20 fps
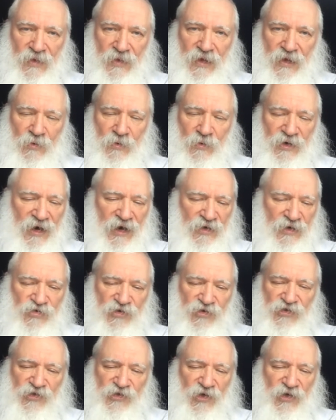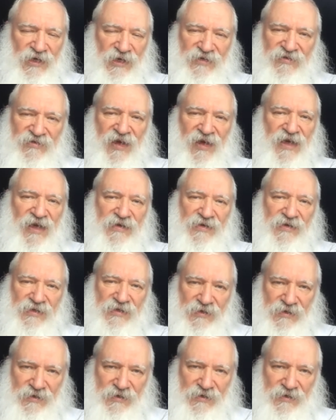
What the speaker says: We're not just going to take